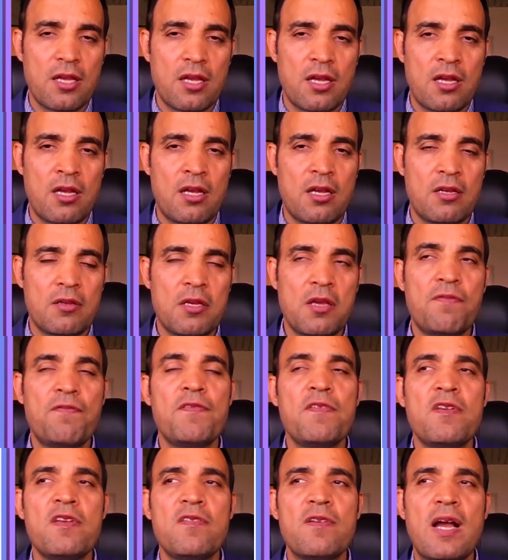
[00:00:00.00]
If
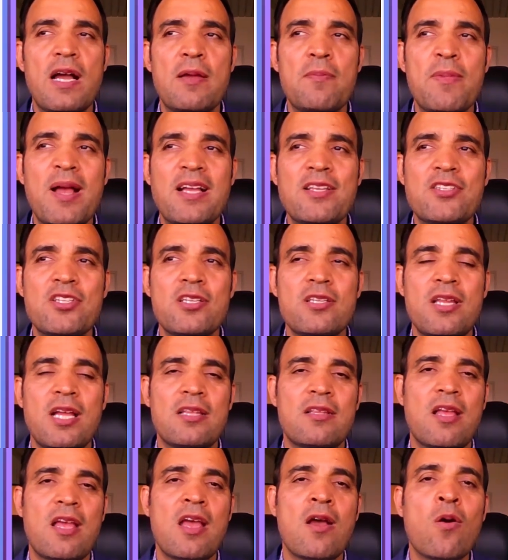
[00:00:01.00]
we imagine
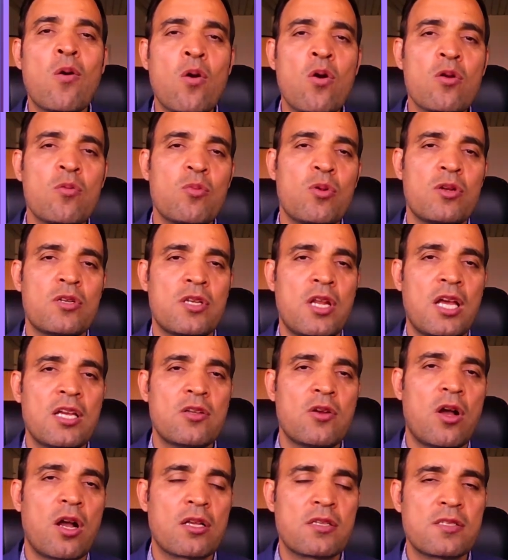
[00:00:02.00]
that a hormone like
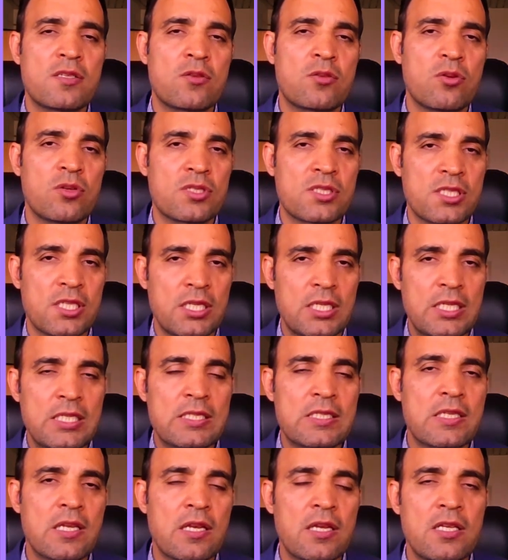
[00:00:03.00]
oxytocin
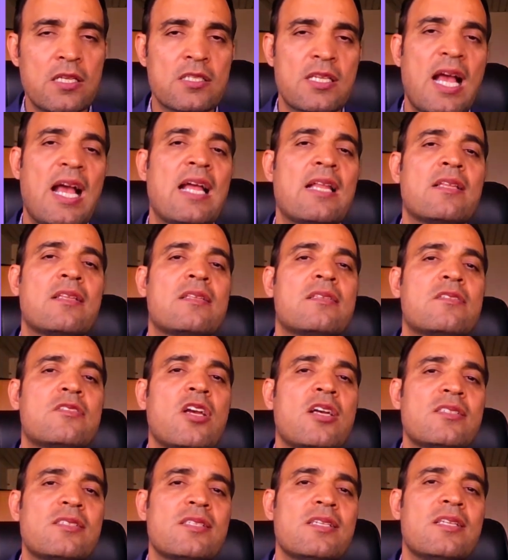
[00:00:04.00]
is released and
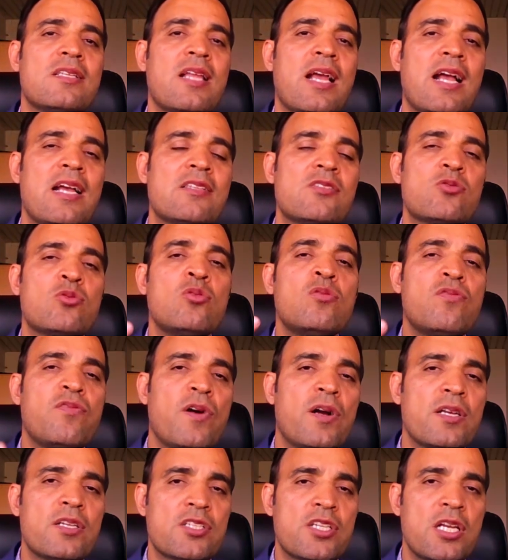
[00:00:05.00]
just it has two
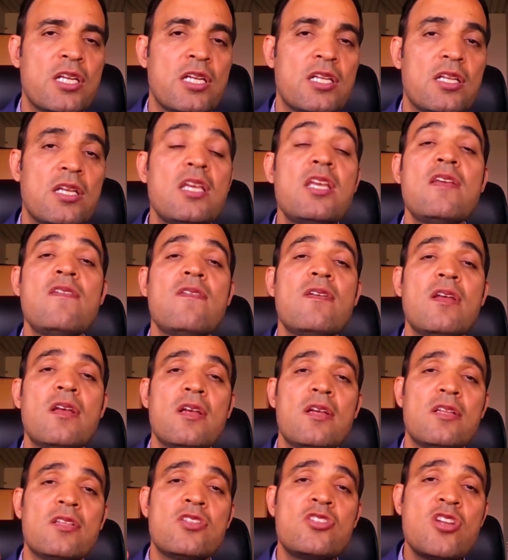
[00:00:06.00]
functions,
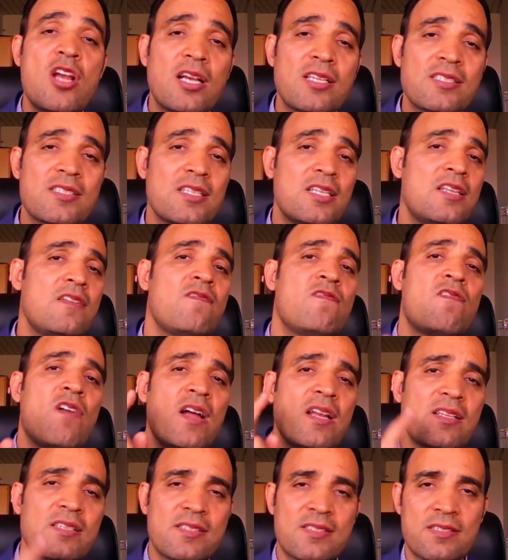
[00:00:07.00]
just in
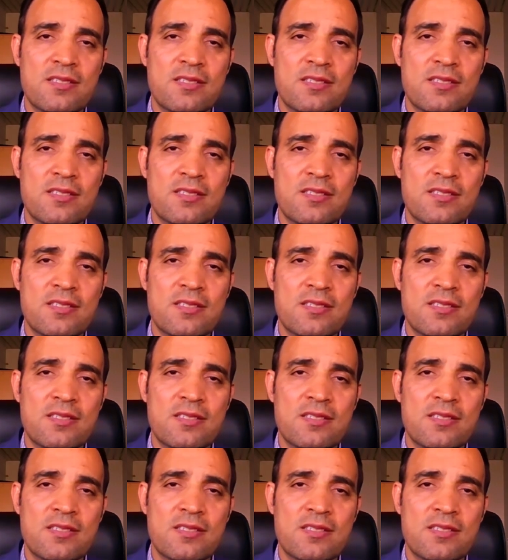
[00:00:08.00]
one